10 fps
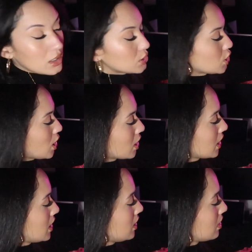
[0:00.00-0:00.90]

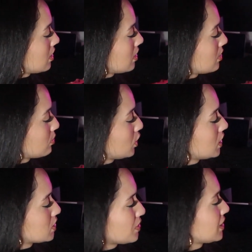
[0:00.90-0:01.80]
Target
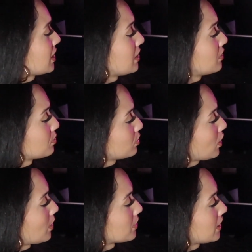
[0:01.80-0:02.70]
bullets. What are they,
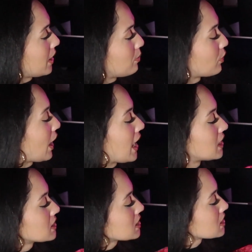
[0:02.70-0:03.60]
proper name?
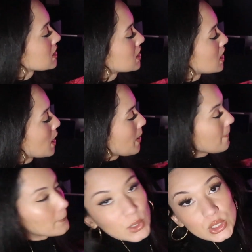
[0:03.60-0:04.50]
Brass
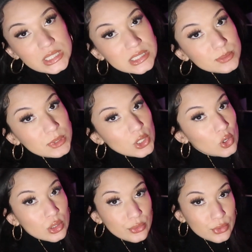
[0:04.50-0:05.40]
bullets, but they're
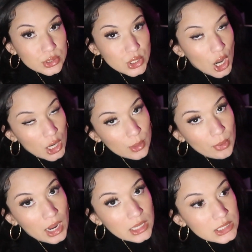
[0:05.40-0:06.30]
only for target
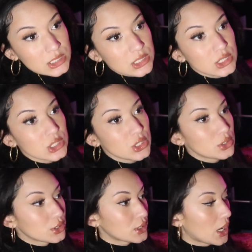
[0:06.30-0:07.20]
practice.
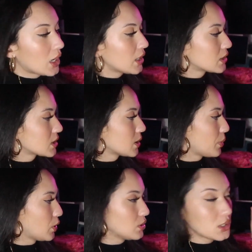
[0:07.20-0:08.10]
You're not
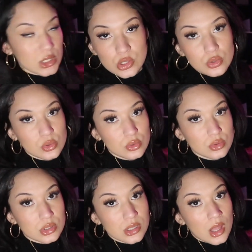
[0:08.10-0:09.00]
supposed to
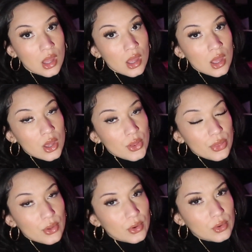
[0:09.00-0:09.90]
use
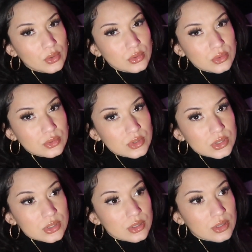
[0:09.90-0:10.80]
those
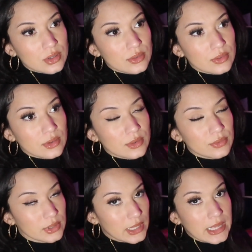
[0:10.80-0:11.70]

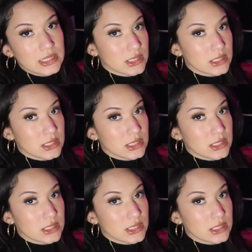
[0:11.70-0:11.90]
for like